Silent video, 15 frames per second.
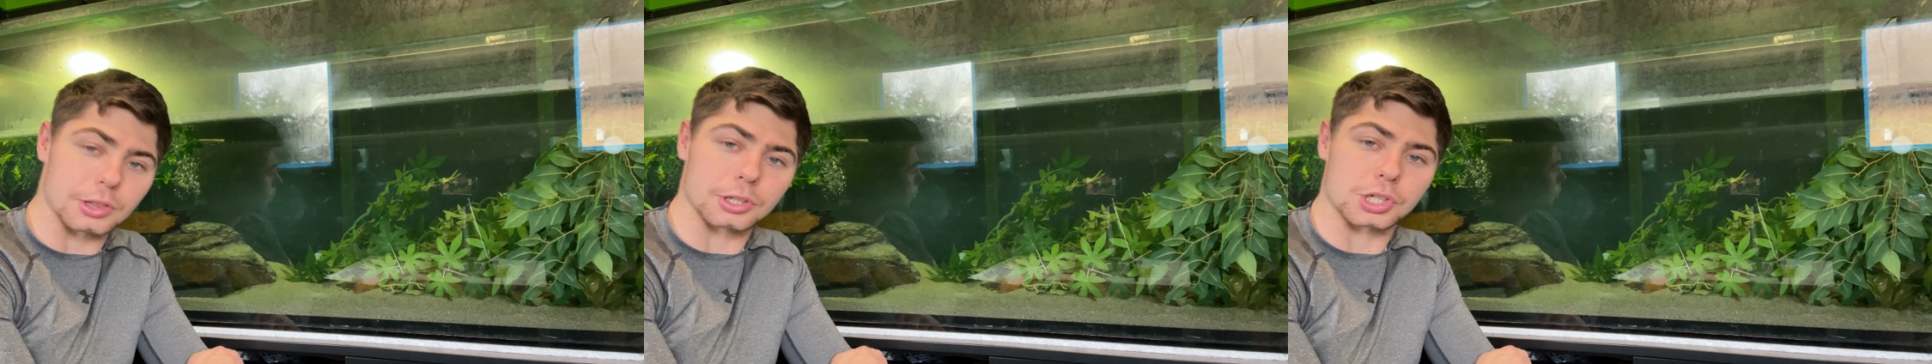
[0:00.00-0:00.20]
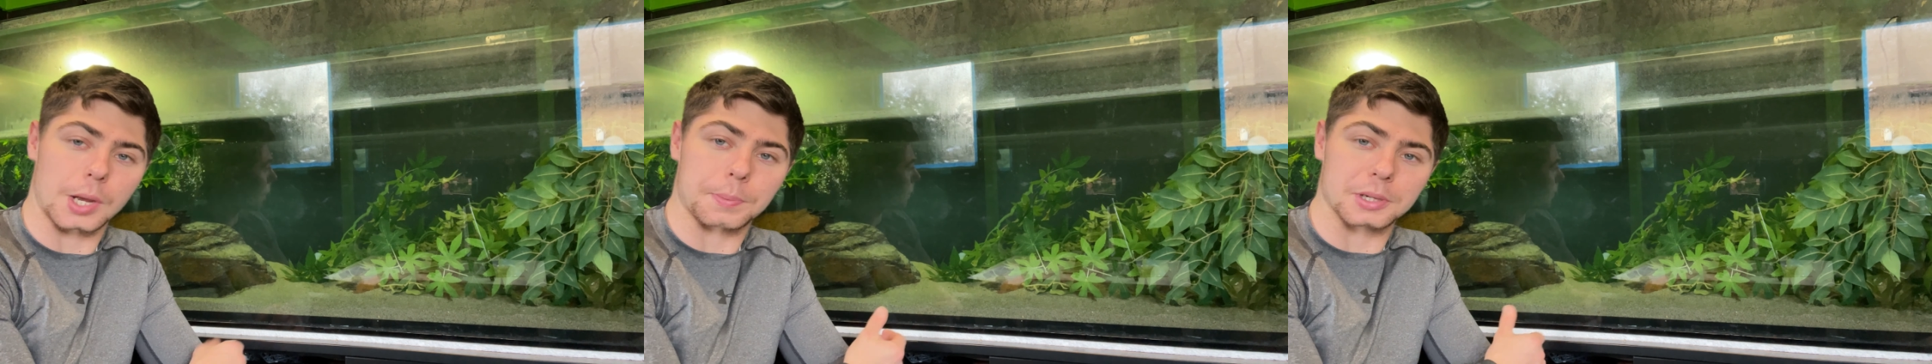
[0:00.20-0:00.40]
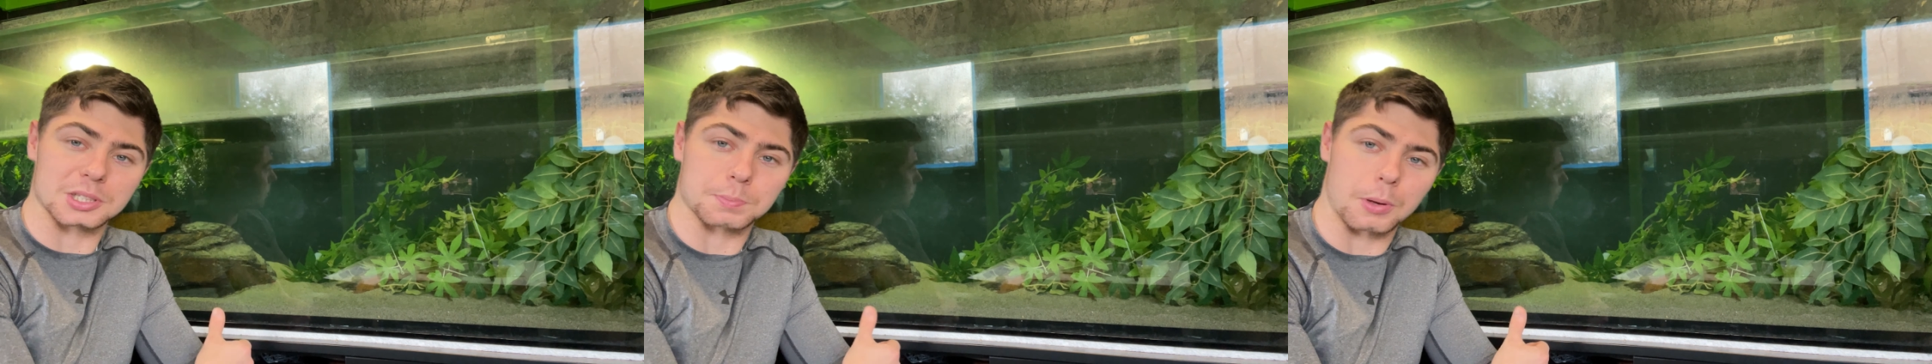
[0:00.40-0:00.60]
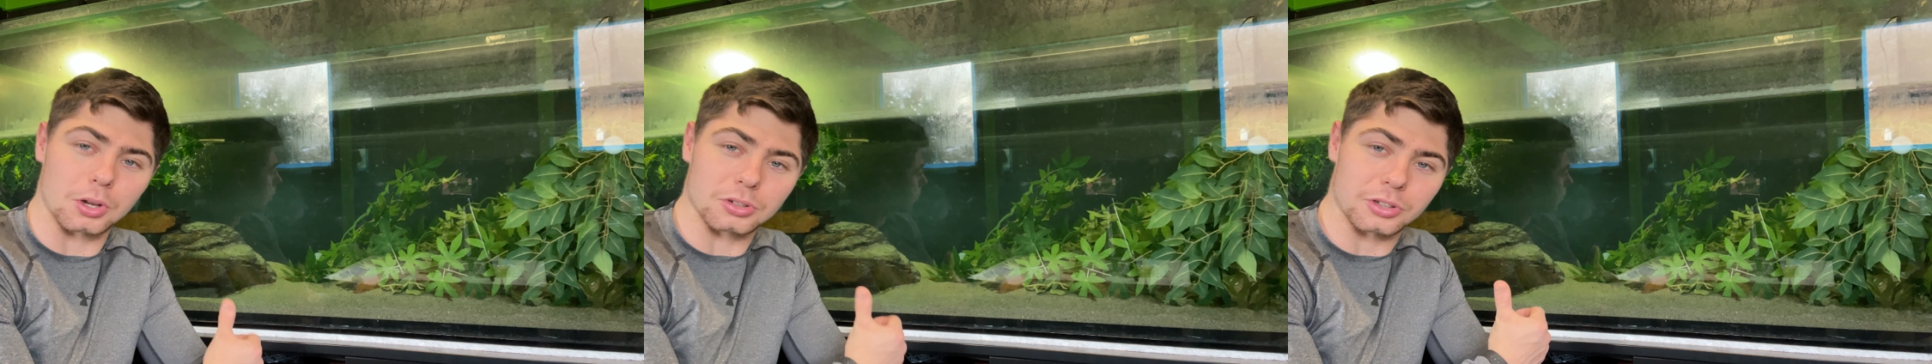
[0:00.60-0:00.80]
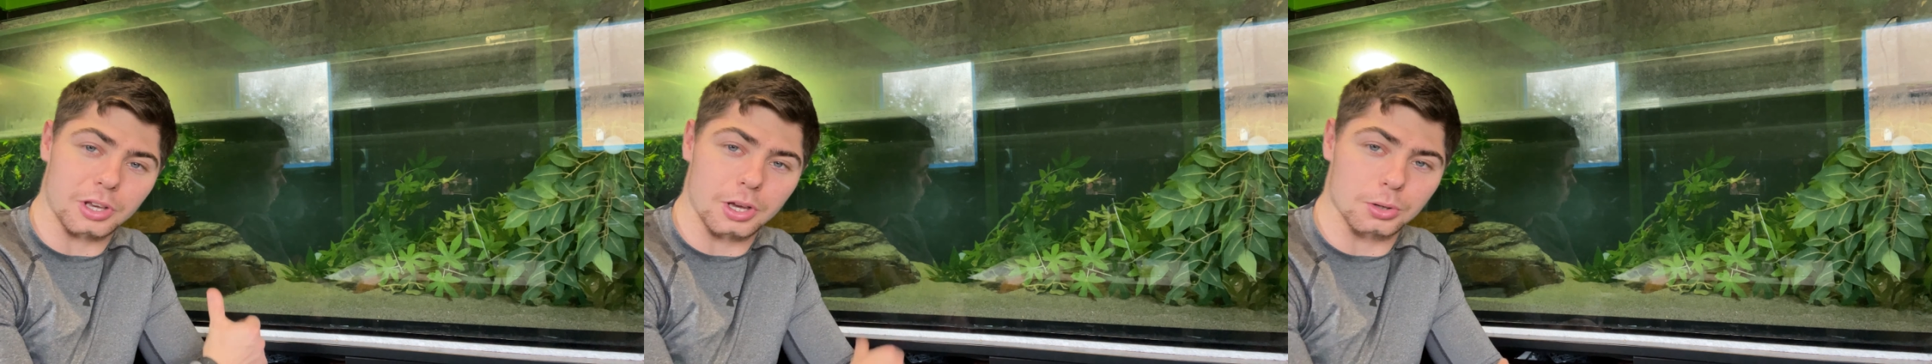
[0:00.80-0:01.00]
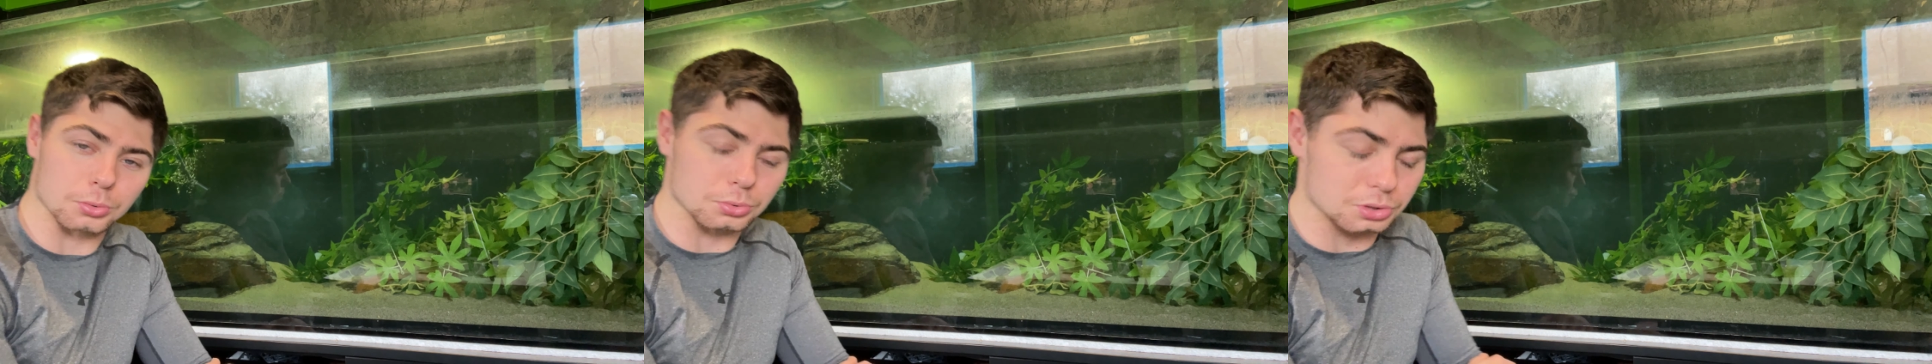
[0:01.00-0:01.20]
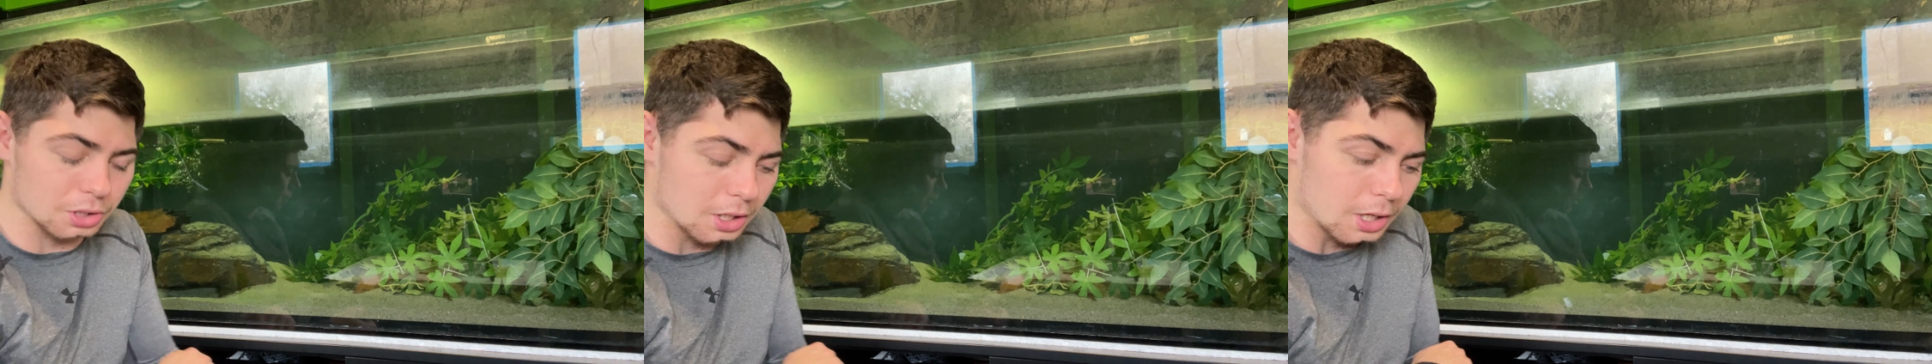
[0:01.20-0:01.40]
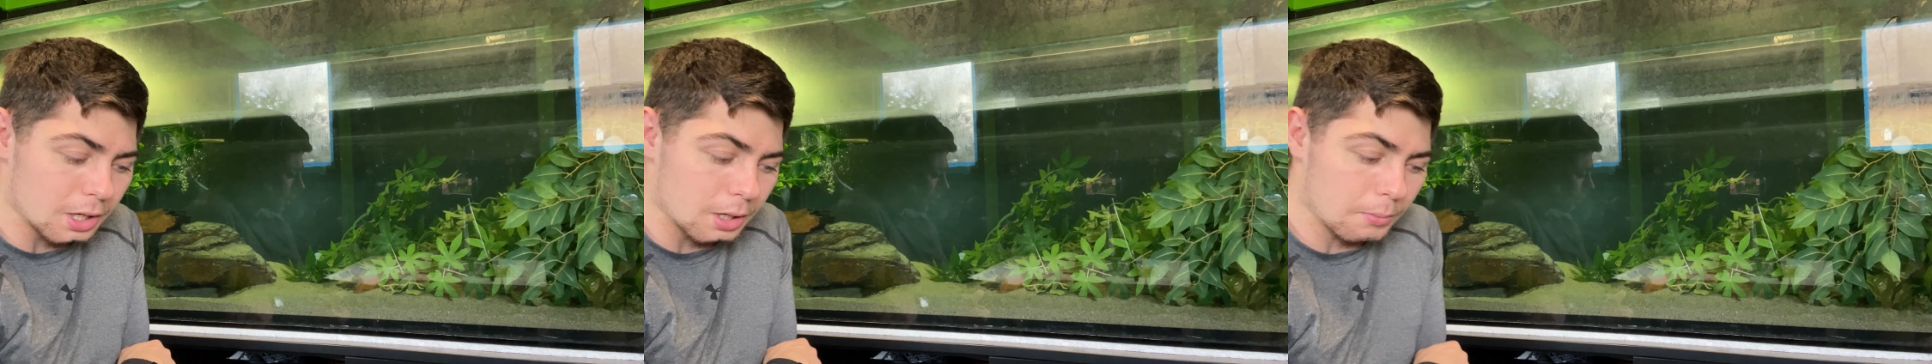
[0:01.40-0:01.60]
Japanese pond turtles
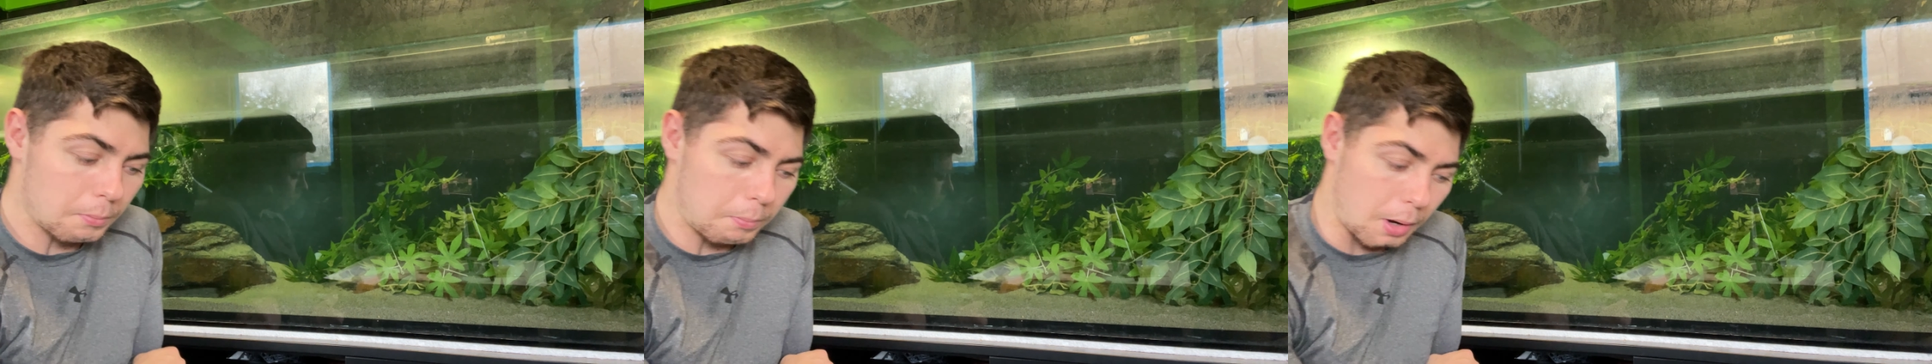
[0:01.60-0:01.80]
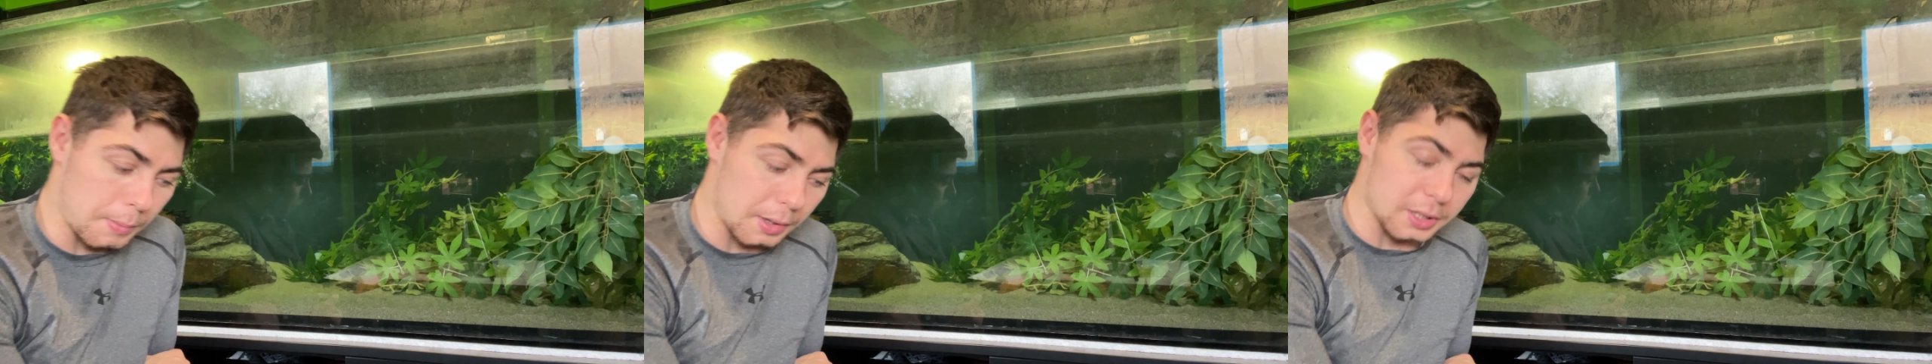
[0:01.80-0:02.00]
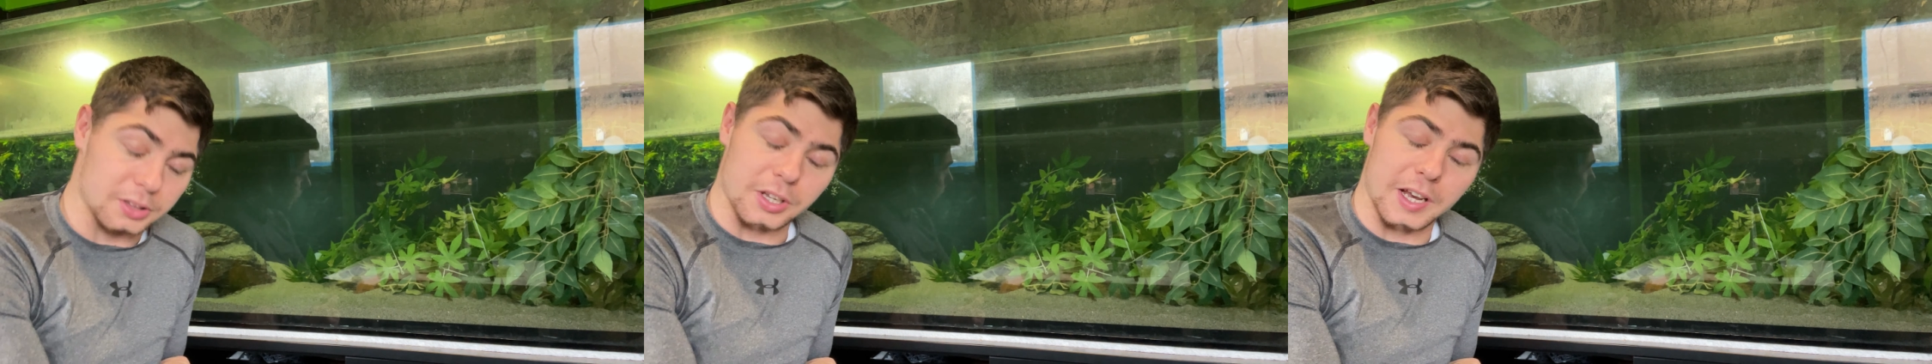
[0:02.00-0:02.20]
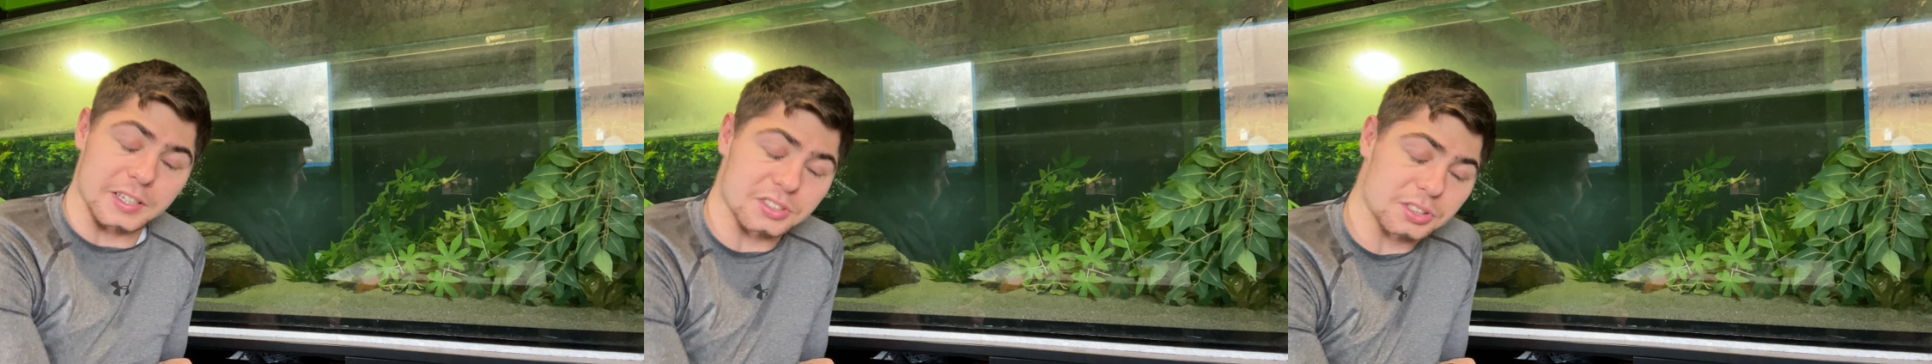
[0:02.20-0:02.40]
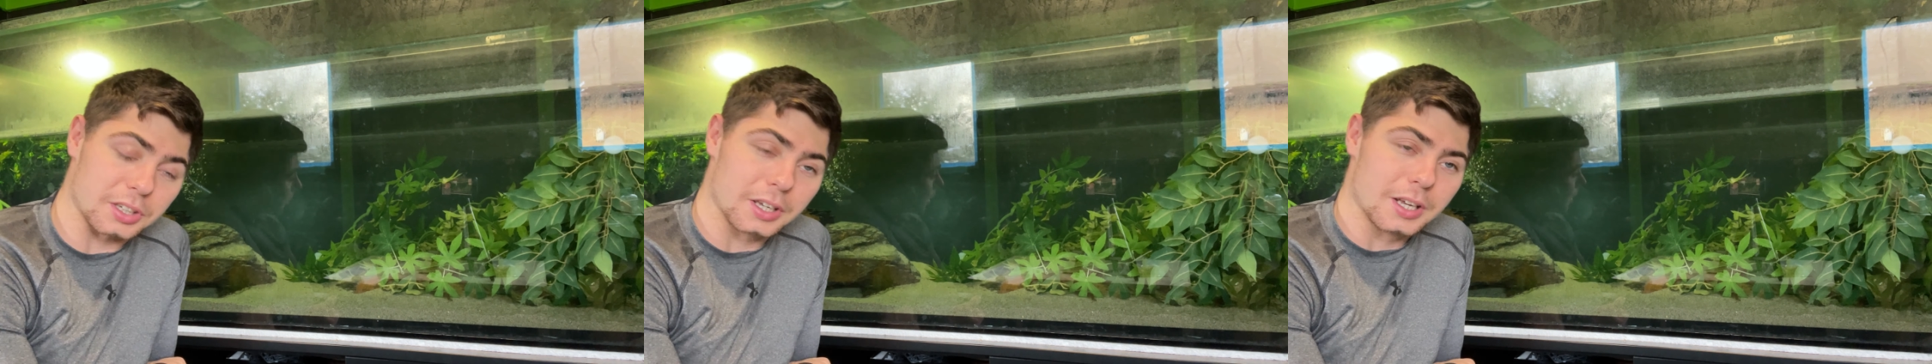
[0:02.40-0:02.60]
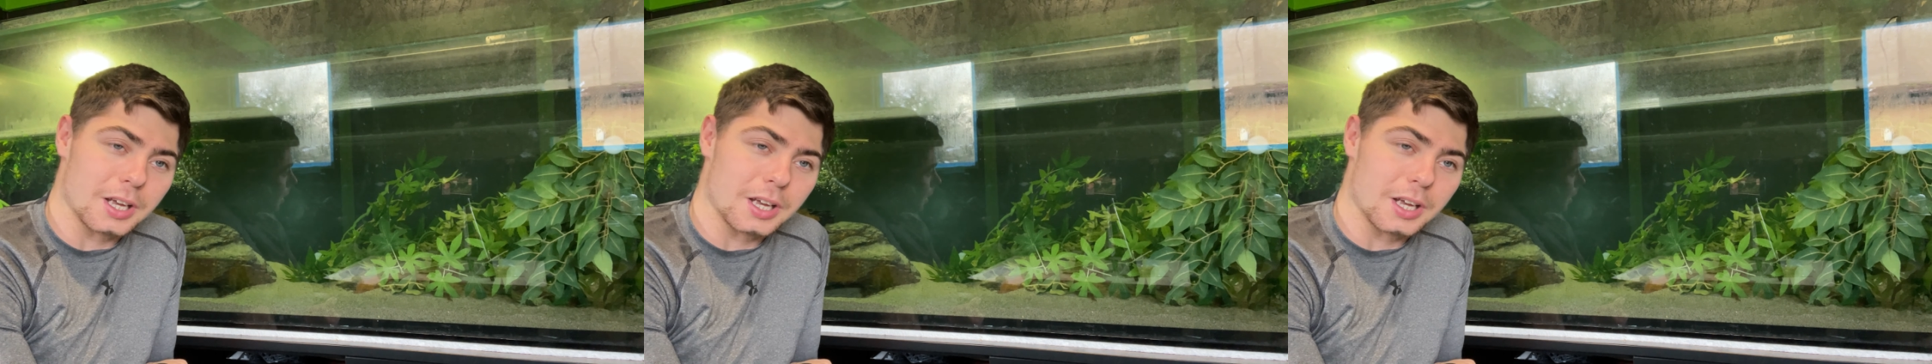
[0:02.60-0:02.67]
by my desk,